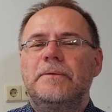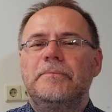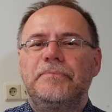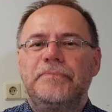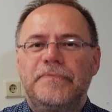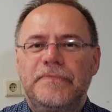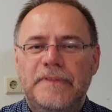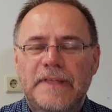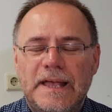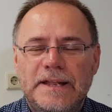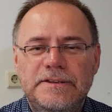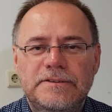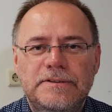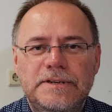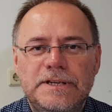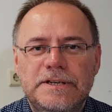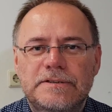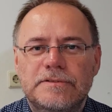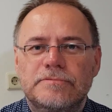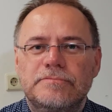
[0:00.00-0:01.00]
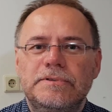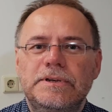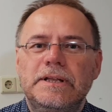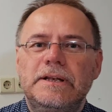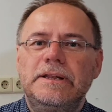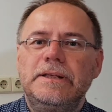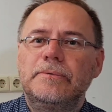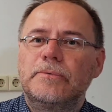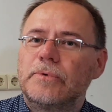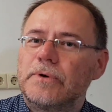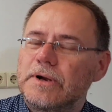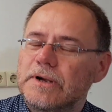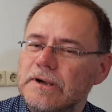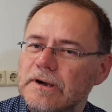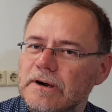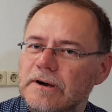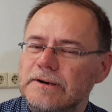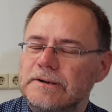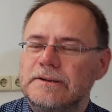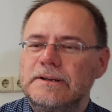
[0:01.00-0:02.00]
Then you need to really work
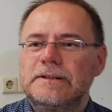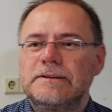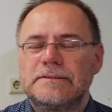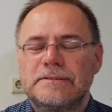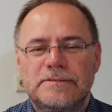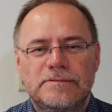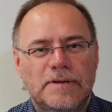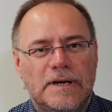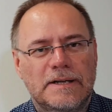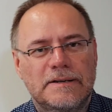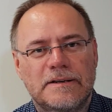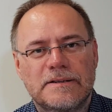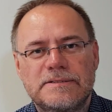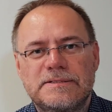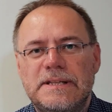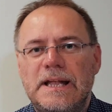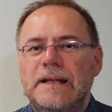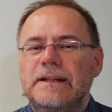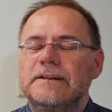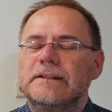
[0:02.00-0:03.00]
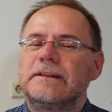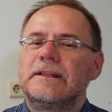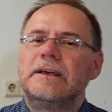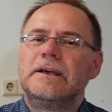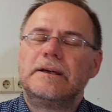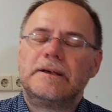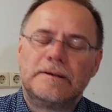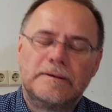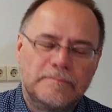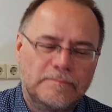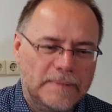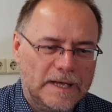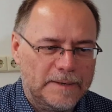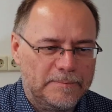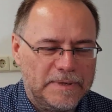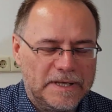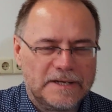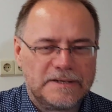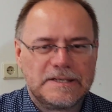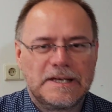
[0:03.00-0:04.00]
hard on it to understand it.
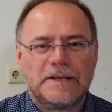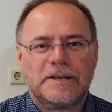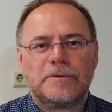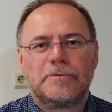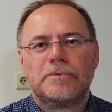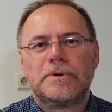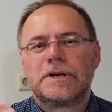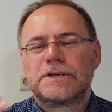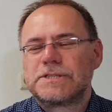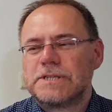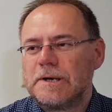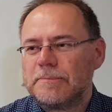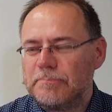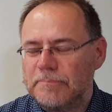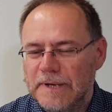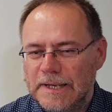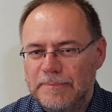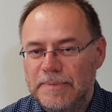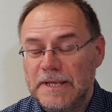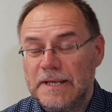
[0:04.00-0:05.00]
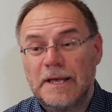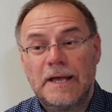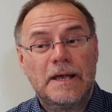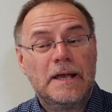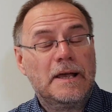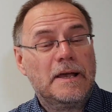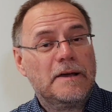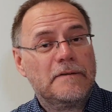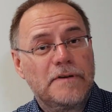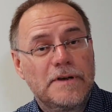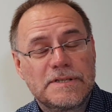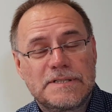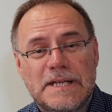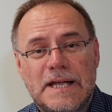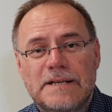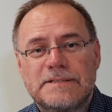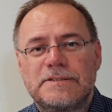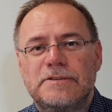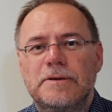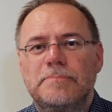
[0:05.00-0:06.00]
Maybe attend a workshop, maybe first
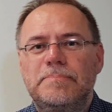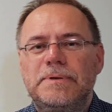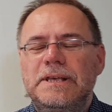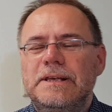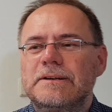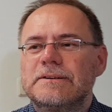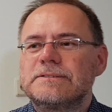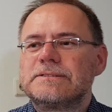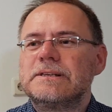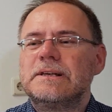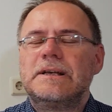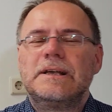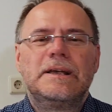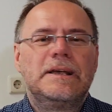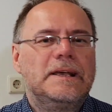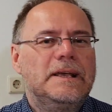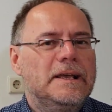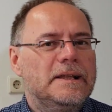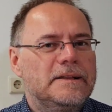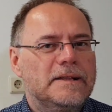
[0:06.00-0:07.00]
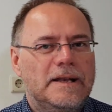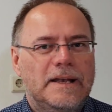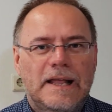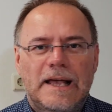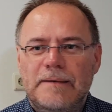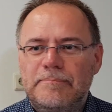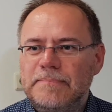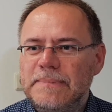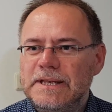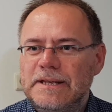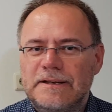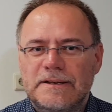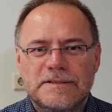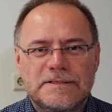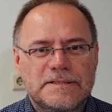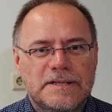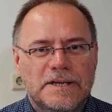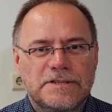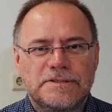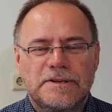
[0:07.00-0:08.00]
ask your peers. In the lab meeting
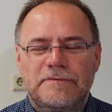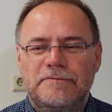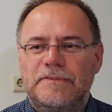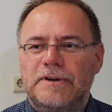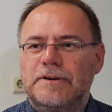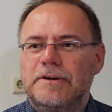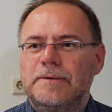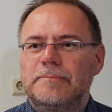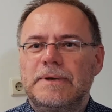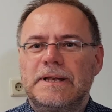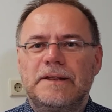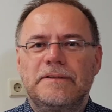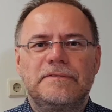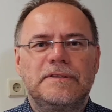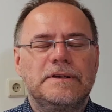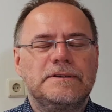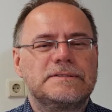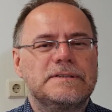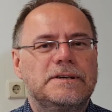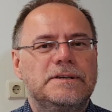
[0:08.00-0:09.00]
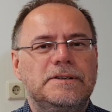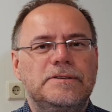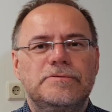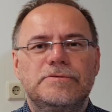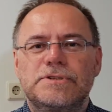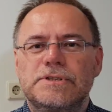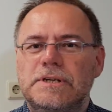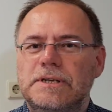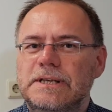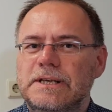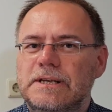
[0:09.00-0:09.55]
discussion, very many things are usually